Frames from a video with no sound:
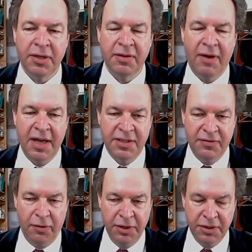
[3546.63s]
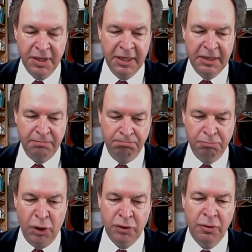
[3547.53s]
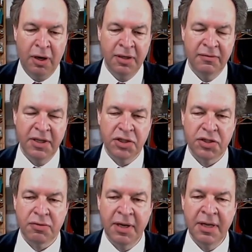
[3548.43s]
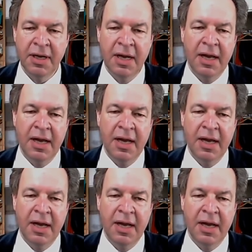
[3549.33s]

devices for each module or even each string,